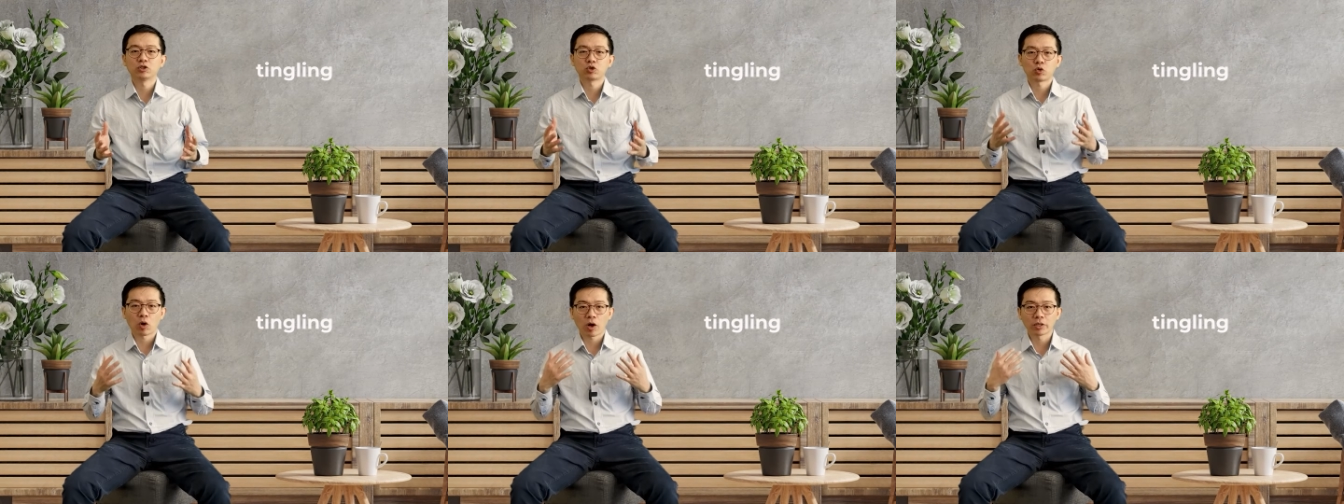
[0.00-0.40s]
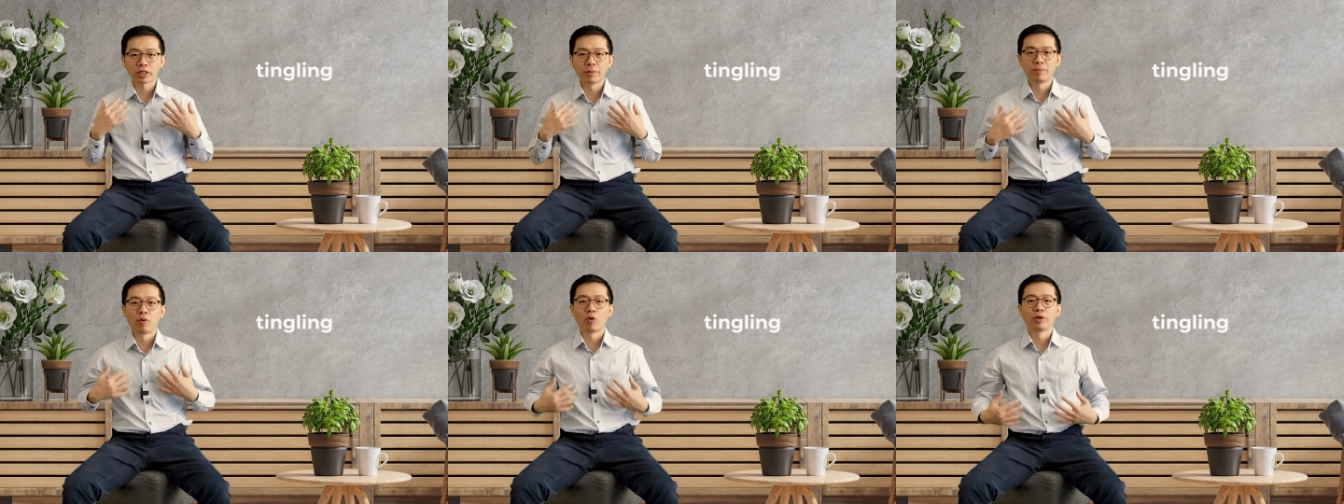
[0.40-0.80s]
throughout the
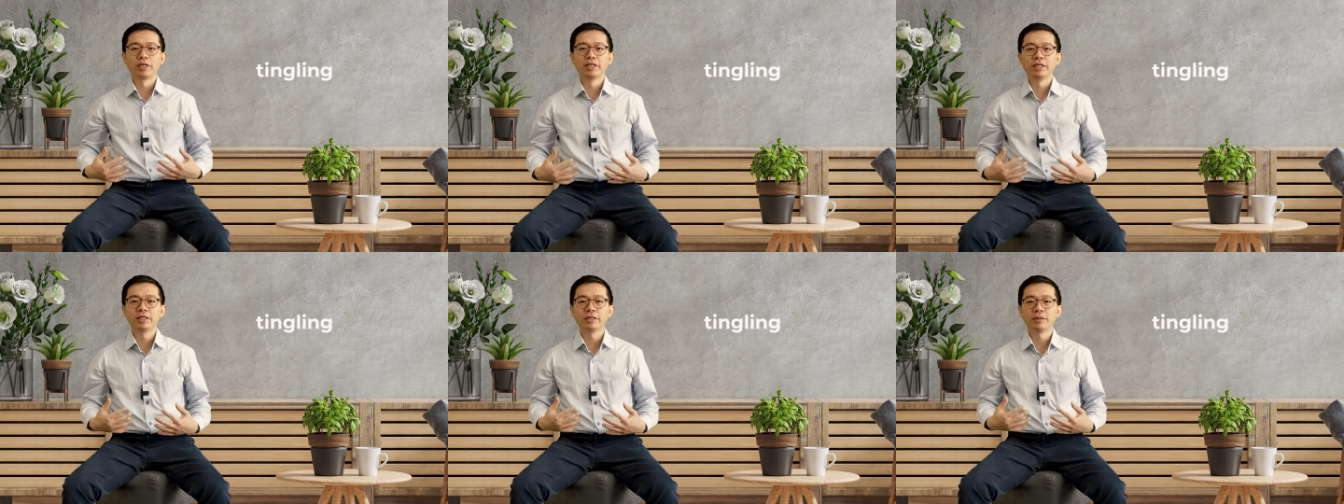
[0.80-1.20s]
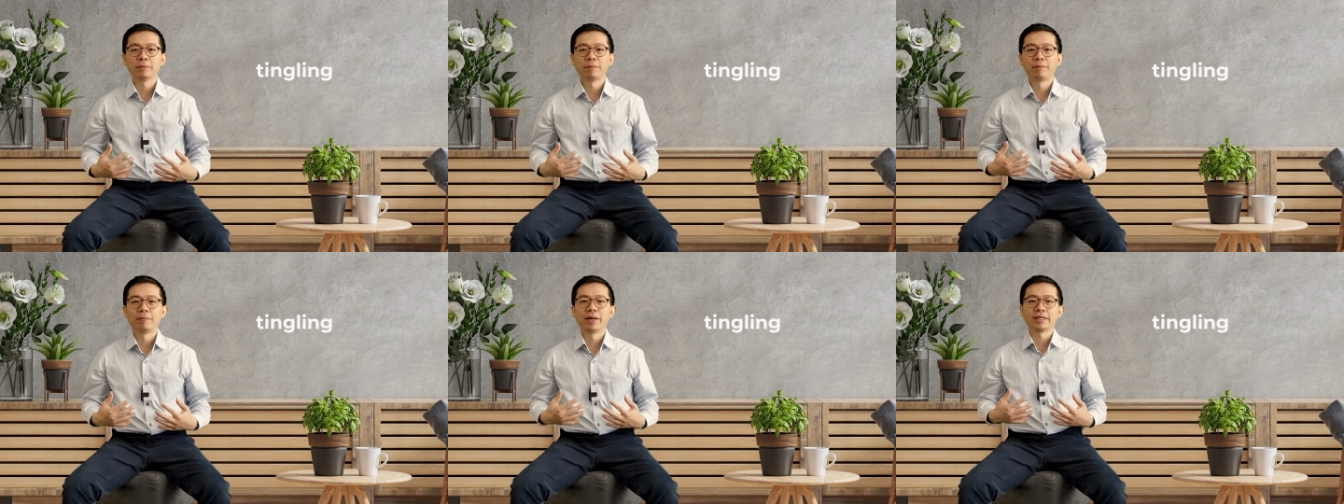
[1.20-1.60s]
body,
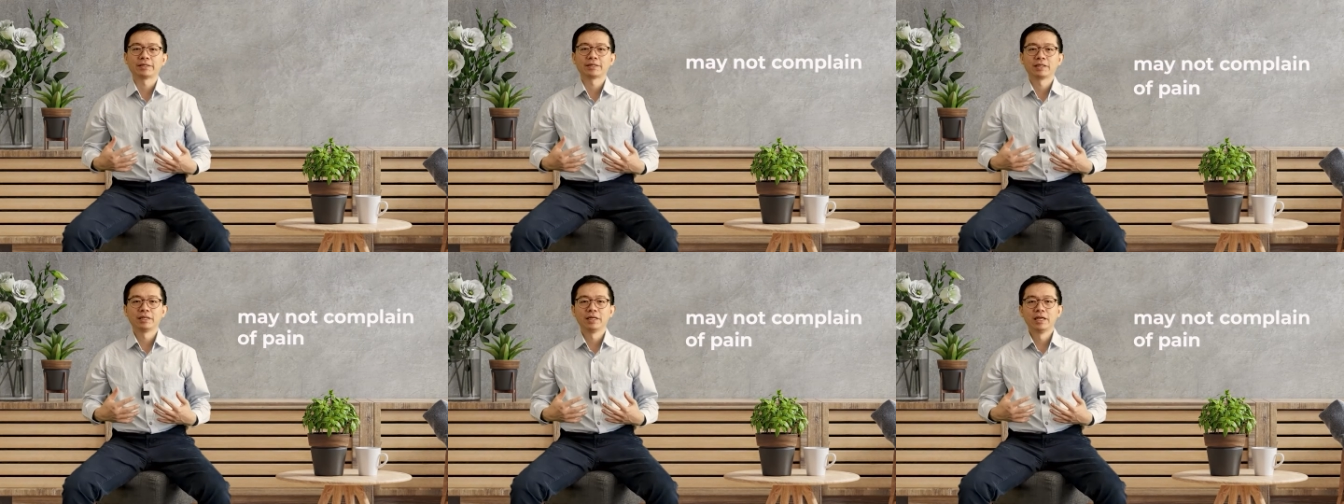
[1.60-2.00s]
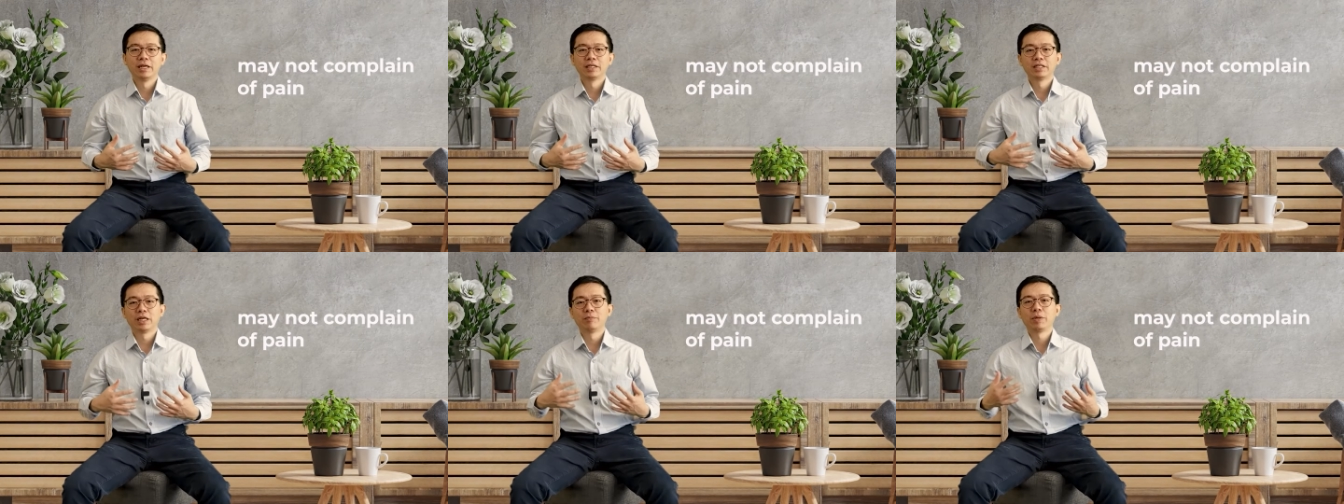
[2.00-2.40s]
but
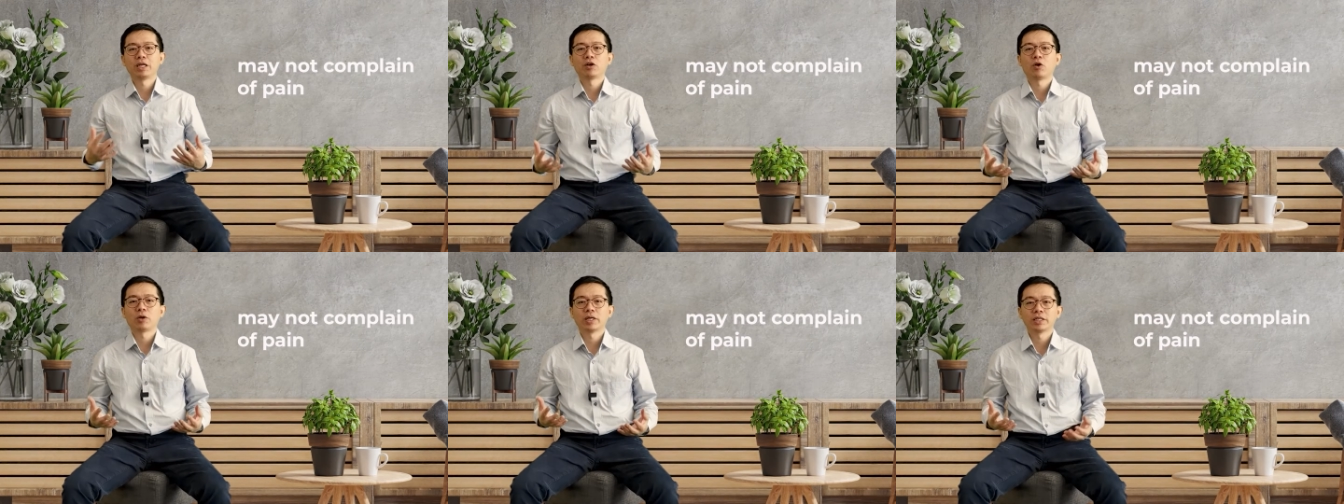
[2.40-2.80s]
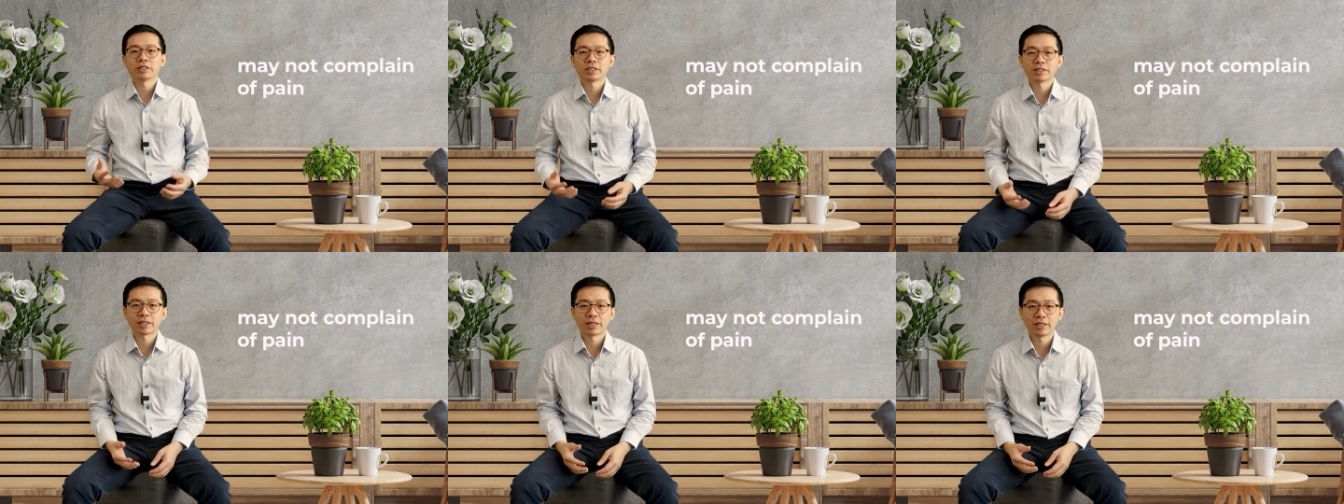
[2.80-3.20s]
they may not
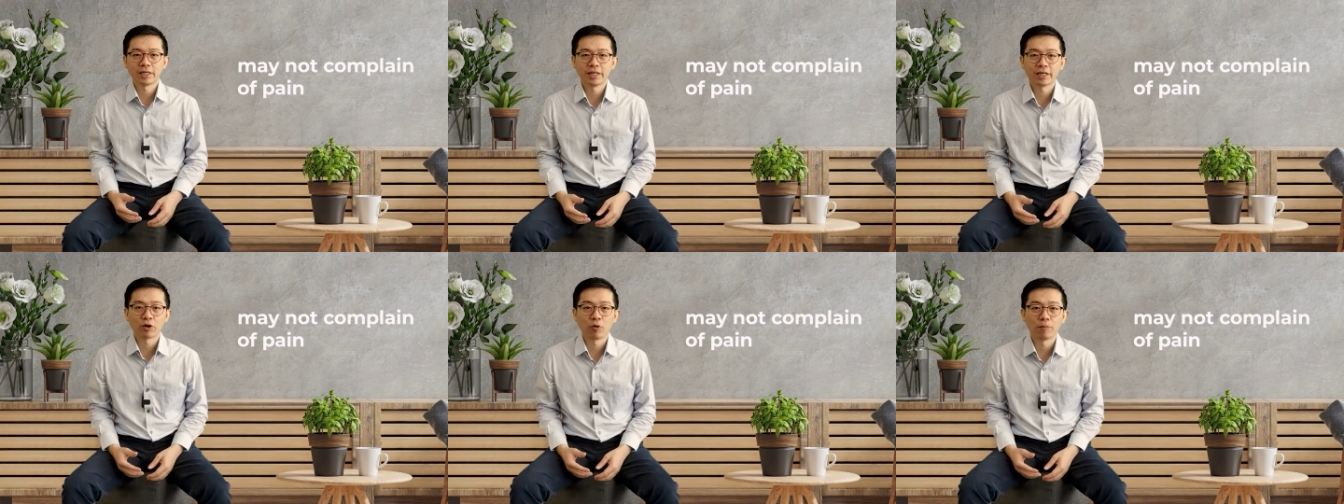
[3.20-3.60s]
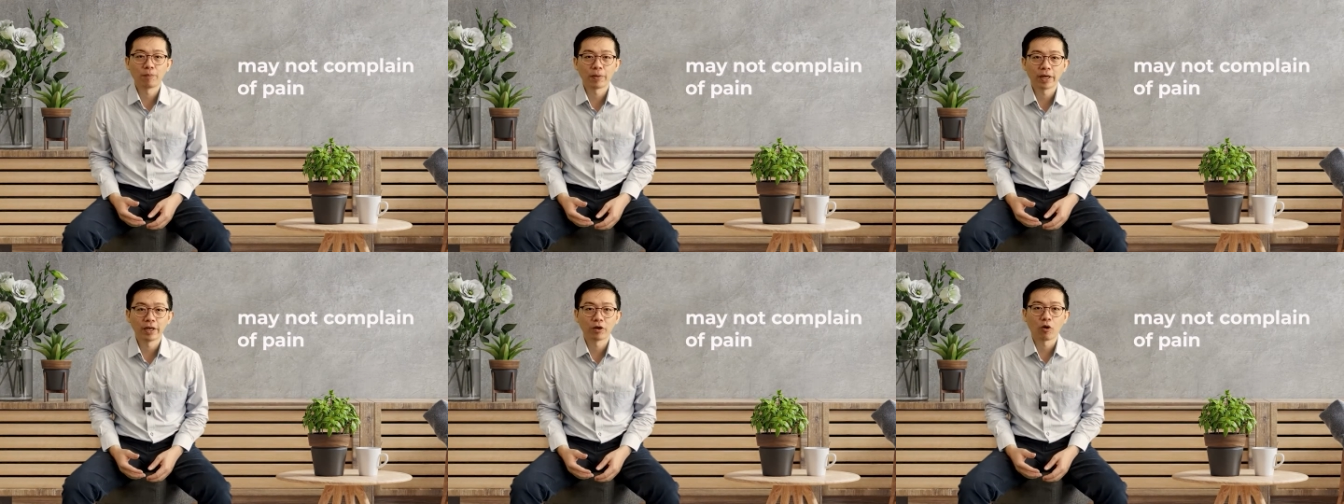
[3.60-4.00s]
necessarily
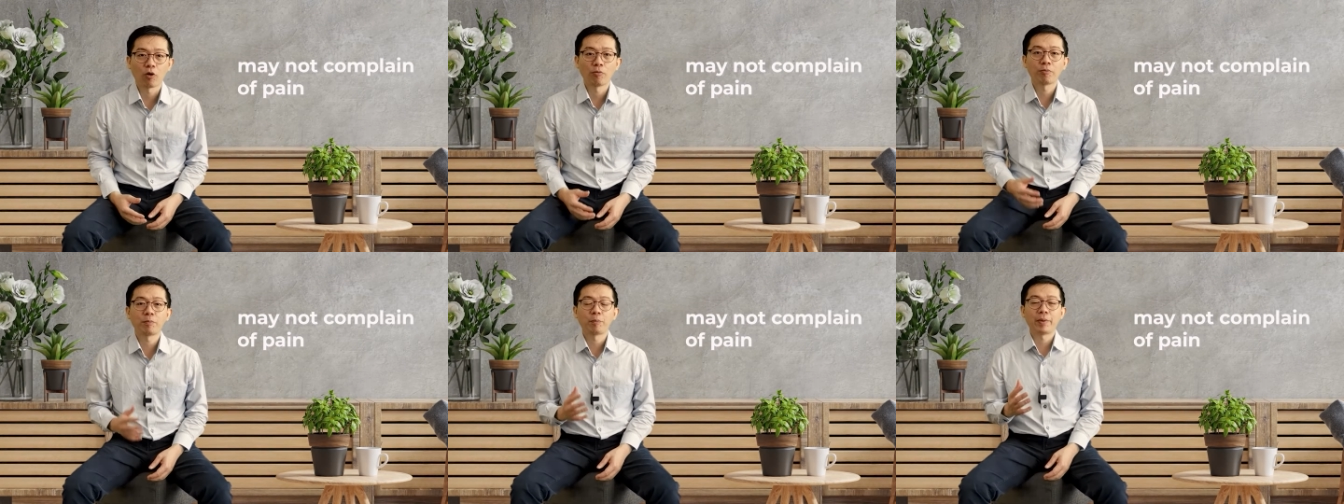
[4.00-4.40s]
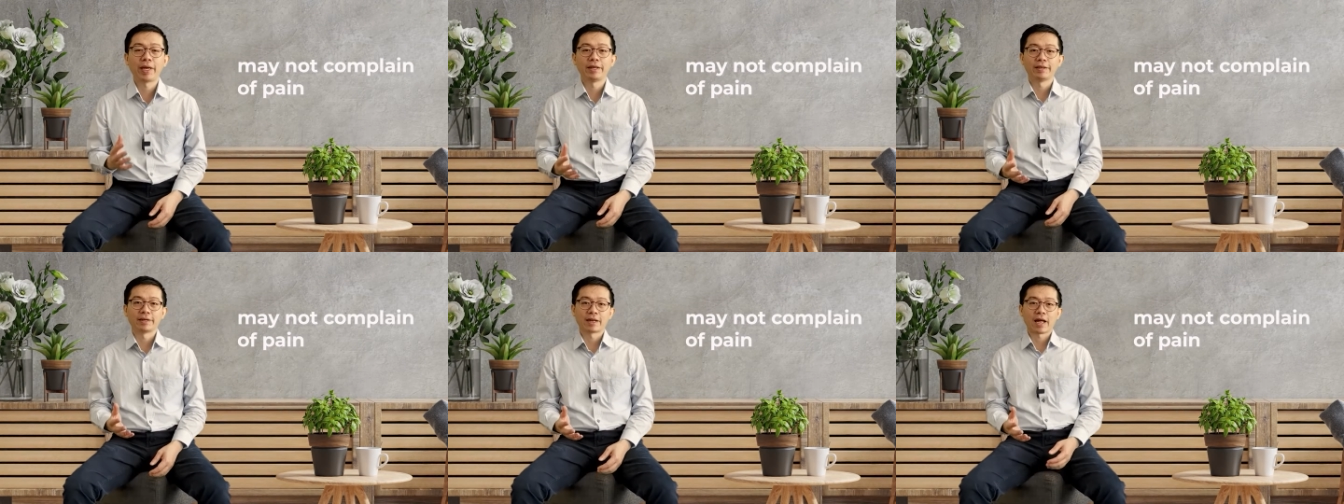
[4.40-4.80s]
complain of
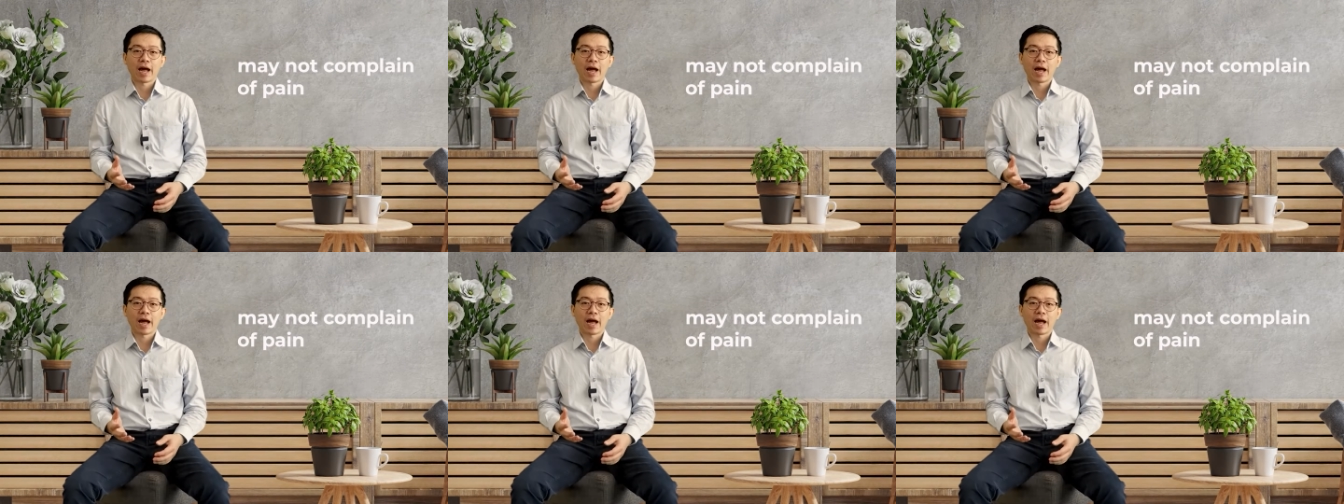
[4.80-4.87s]
pain,